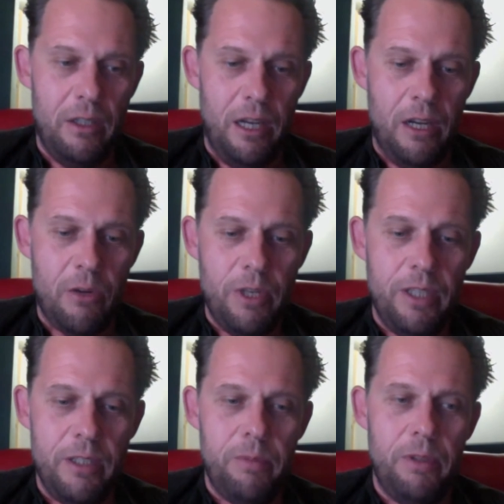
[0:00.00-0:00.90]
are
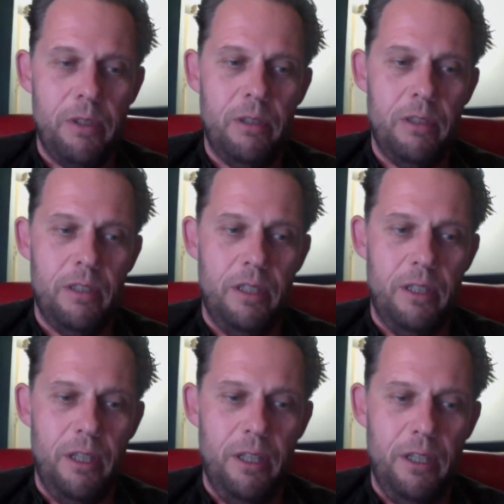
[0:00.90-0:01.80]
readable
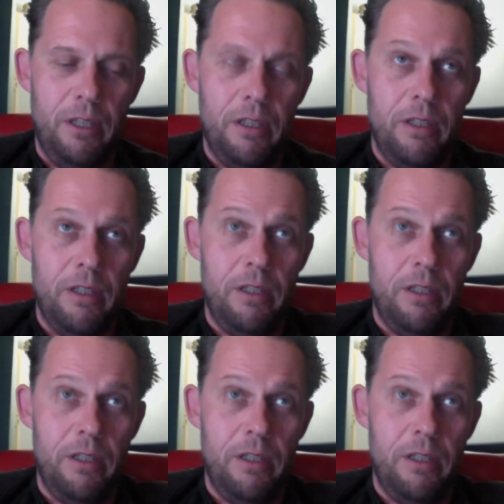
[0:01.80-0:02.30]
in